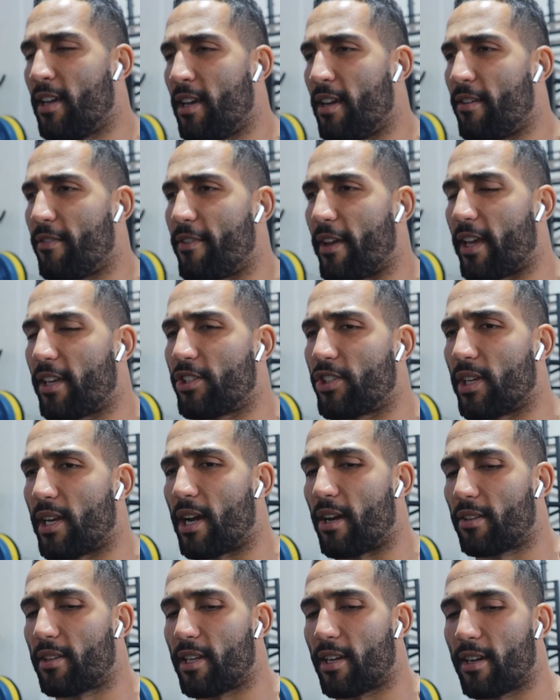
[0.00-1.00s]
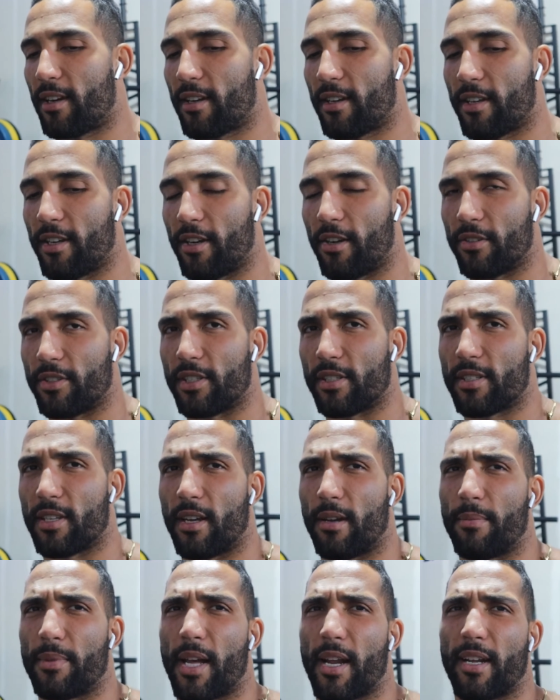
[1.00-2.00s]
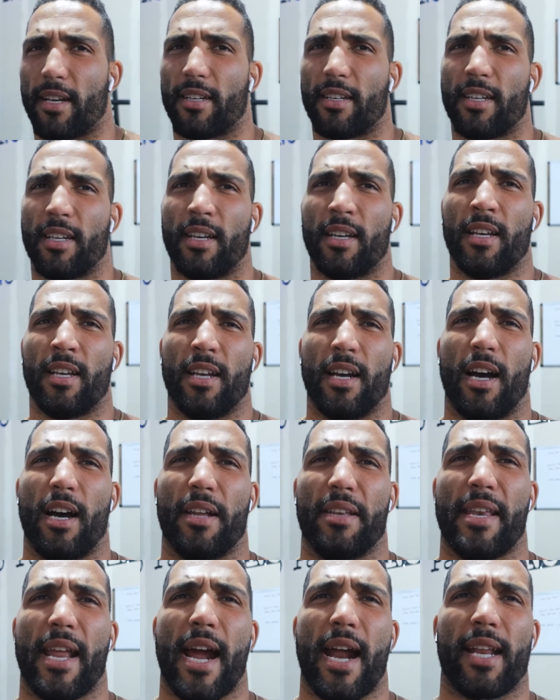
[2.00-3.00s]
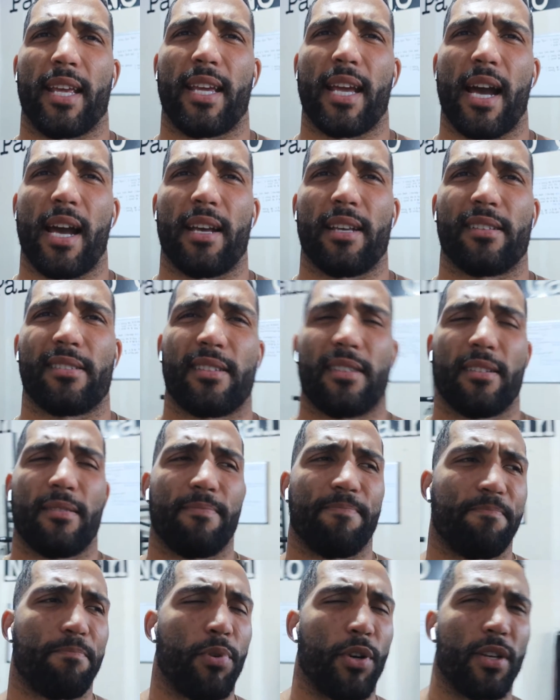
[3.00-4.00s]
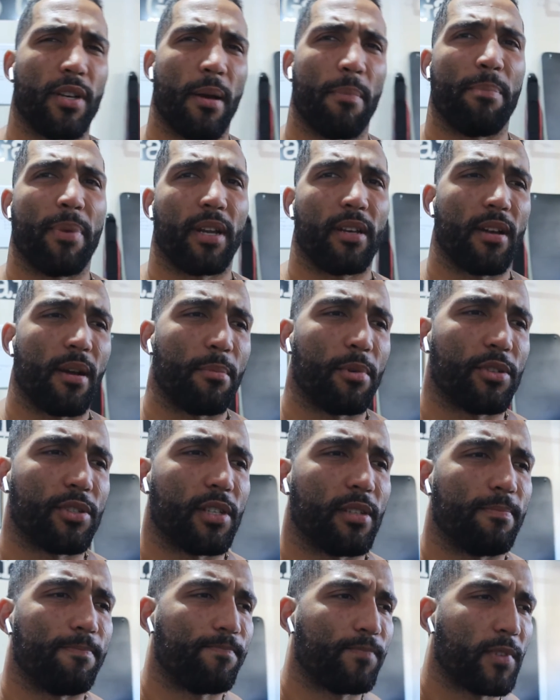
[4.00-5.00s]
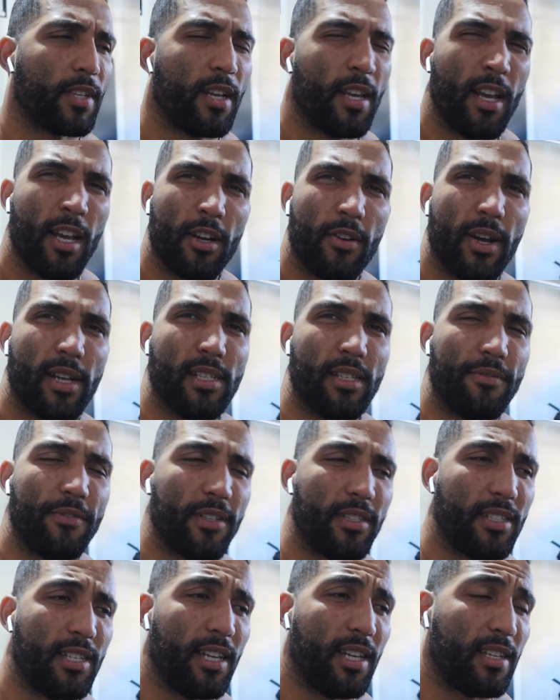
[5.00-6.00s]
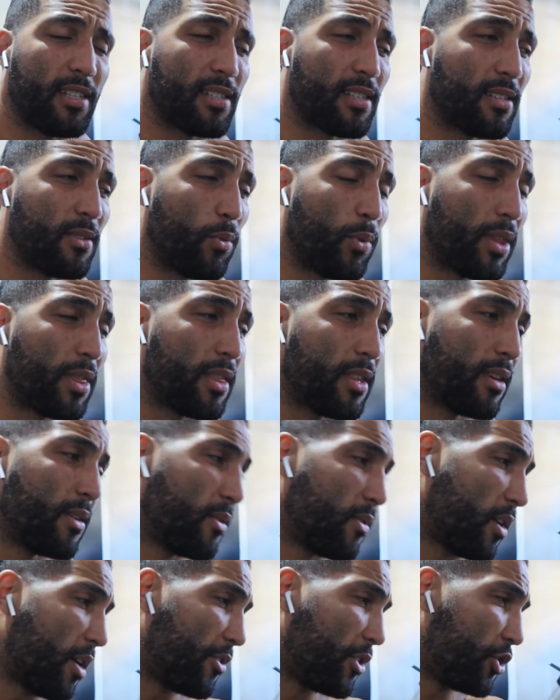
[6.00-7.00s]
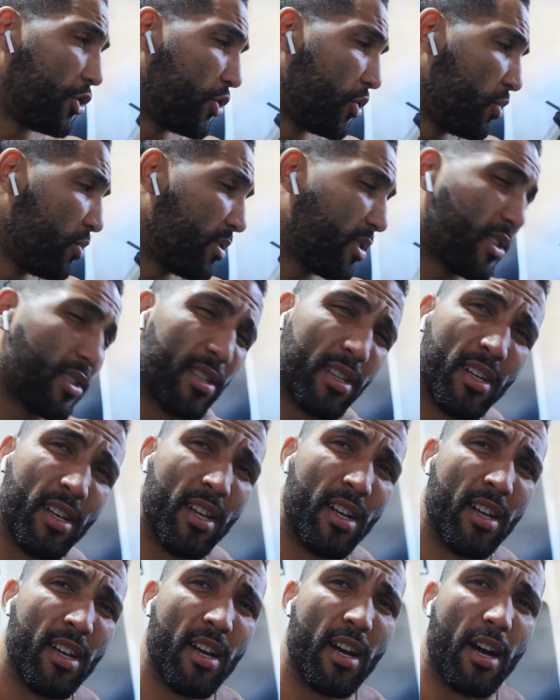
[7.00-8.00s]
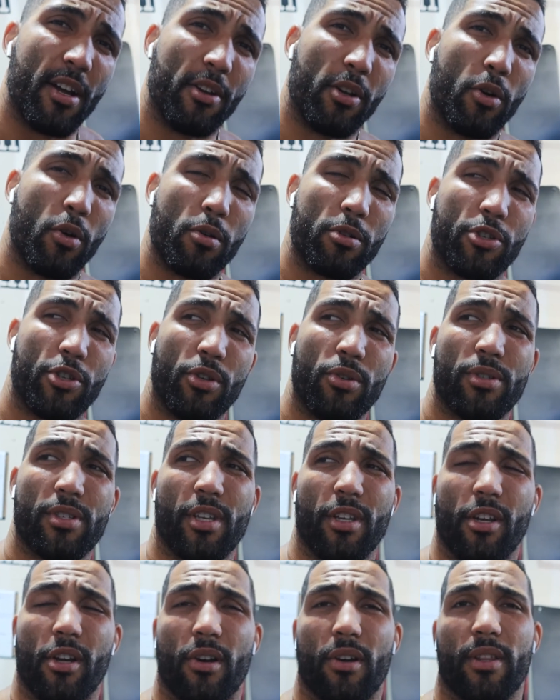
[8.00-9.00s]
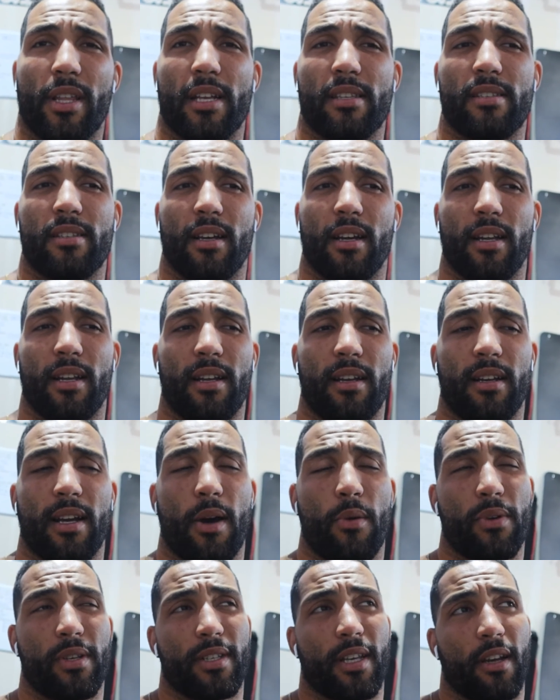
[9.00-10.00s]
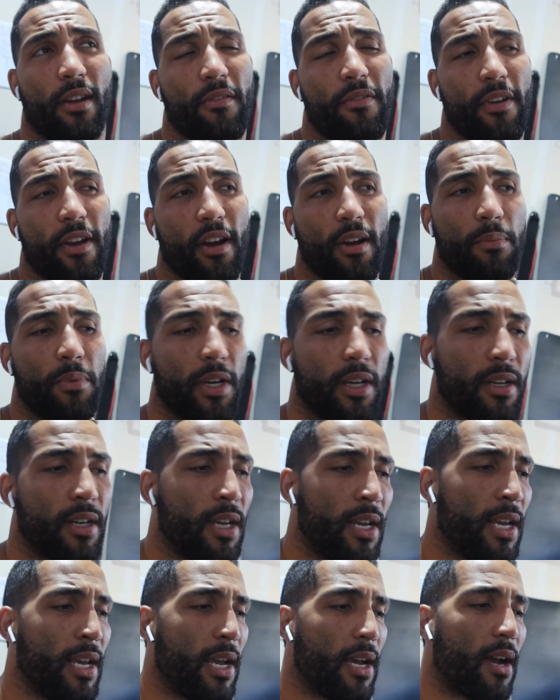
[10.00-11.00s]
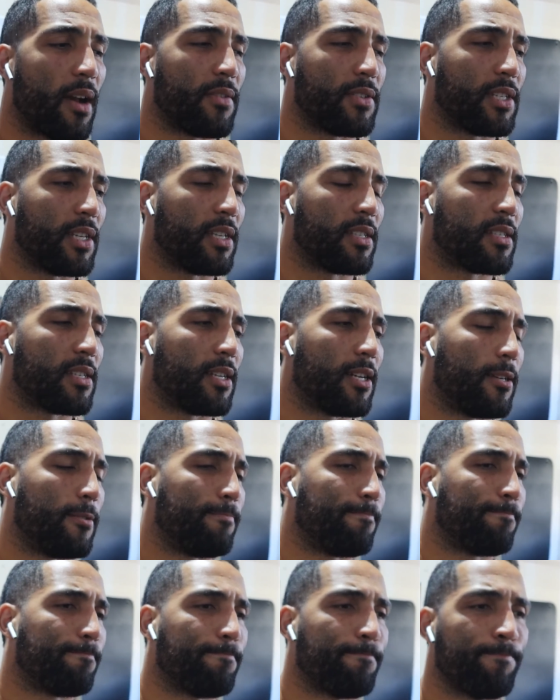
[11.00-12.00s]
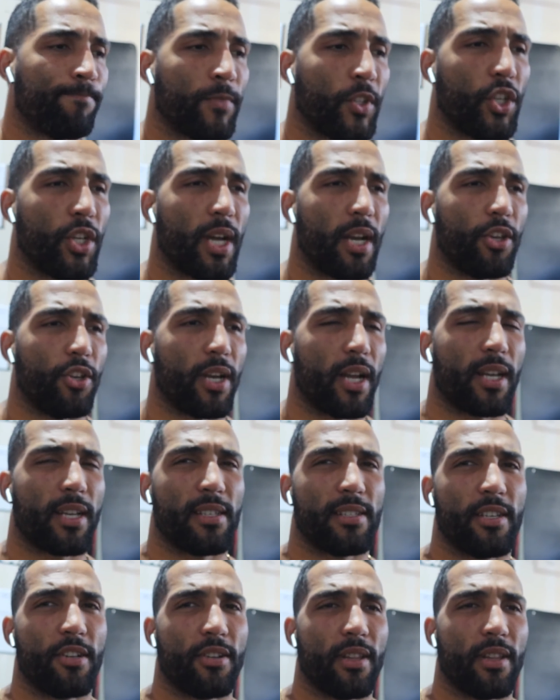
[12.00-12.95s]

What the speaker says: fake shit out there, you know, just a lot of natty guys putting up big numbers and crazy physiques on the juice, on the whole juice, and you know, that's I want to say unfair, but obviously it's you got to consider